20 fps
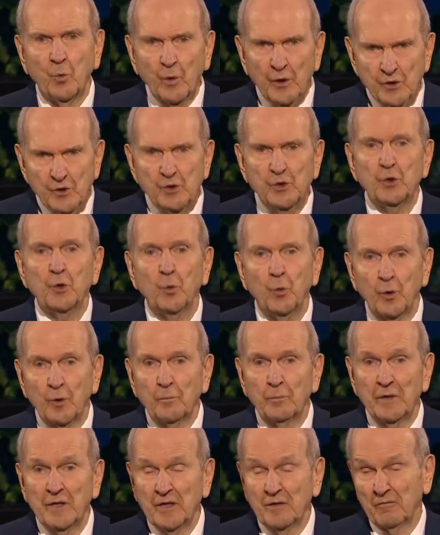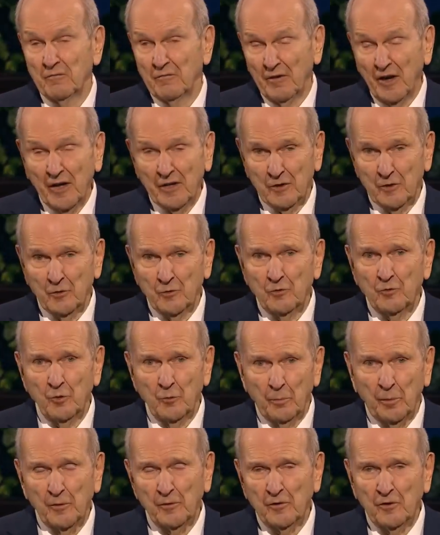which you will be invited to
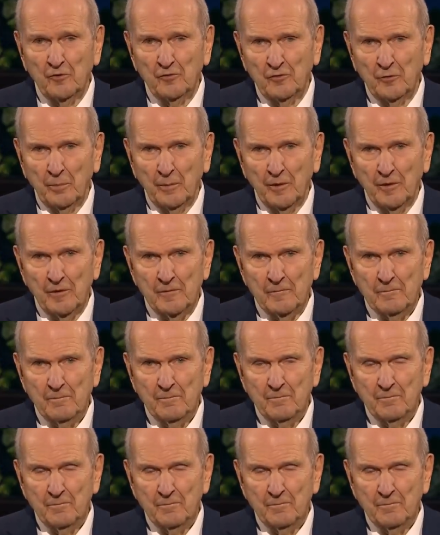participate.